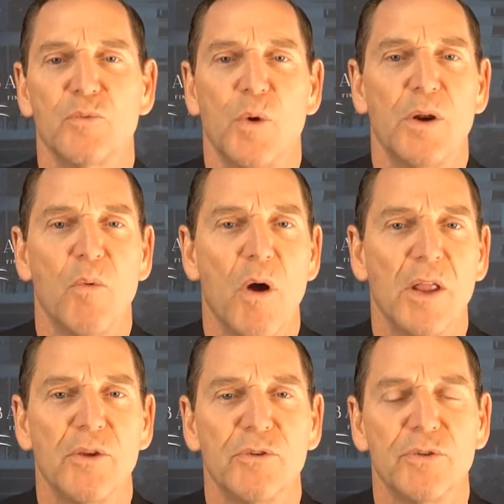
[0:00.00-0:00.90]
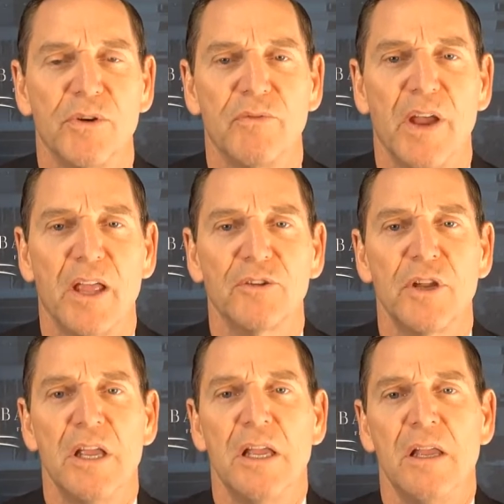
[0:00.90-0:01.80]
We don't want you to invest
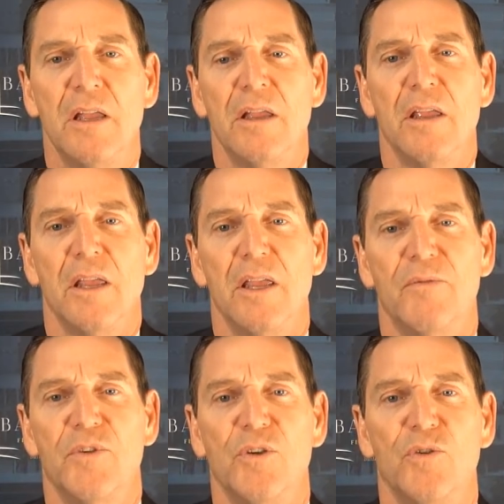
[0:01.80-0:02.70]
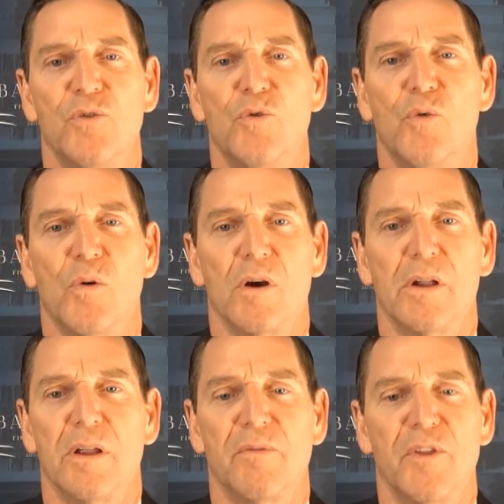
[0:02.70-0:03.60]
if
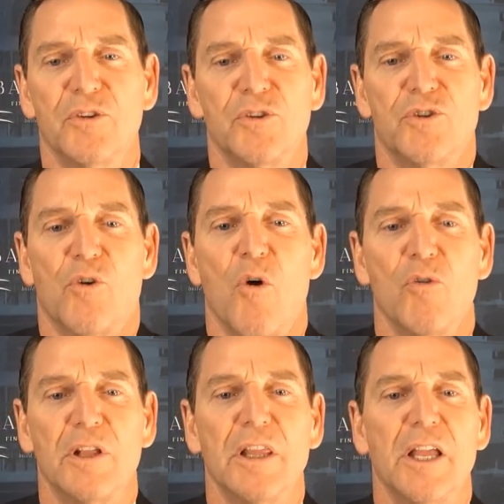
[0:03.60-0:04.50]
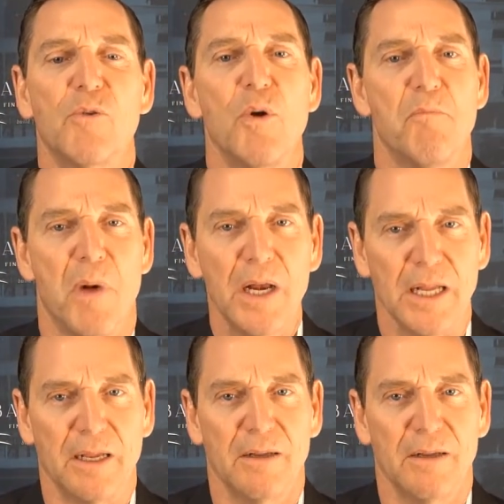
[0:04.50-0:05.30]
this is your only liquid money,